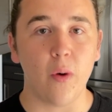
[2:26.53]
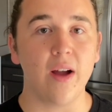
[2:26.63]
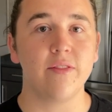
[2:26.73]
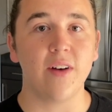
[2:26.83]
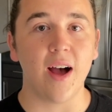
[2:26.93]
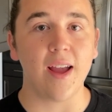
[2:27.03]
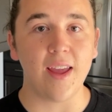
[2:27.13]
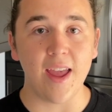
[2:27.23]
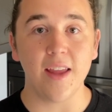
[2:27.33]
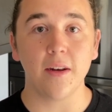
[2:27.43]
Wi-Fi,
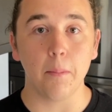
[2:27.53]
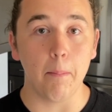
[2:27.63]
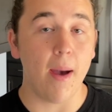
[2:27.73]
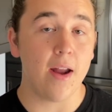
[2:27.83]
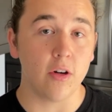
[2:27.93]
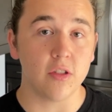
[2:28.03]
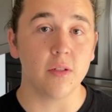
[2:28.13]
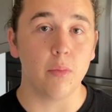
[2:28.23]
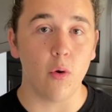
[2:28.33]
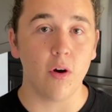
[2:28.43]
and Matter
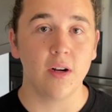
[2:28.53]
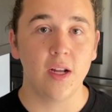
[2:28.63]
support.